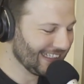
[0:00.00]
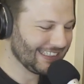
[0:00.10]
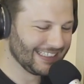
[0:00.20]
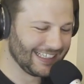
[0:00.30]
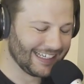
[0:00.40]

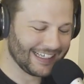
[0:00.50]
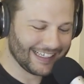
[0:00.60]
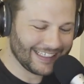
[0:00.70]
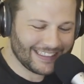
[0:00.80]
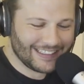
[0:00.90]

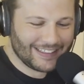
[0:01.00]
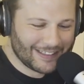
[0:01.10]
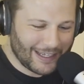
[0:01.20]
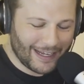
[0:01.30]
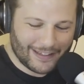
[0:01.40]
Yeah,
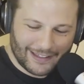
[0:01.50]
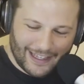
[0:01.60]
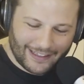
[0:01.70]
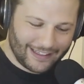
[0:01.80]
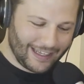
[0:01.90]

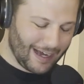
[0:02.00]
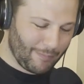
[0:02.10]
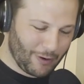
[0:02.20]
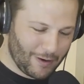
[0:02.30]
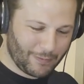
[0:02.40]
get
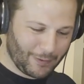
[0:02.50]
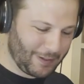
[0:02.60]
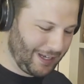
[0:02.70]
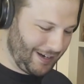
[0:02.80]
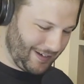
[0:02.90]
the broom
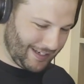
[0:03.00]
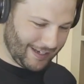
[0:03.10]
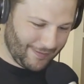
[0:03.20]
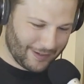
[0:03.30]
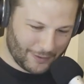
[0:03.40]
through there and just
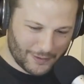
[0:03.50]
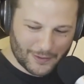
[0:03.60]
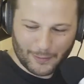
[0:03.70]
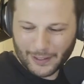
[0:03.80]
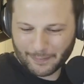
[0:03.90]
give it a good
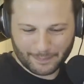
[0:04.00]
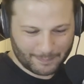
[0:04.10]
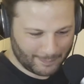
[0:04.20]
sweep.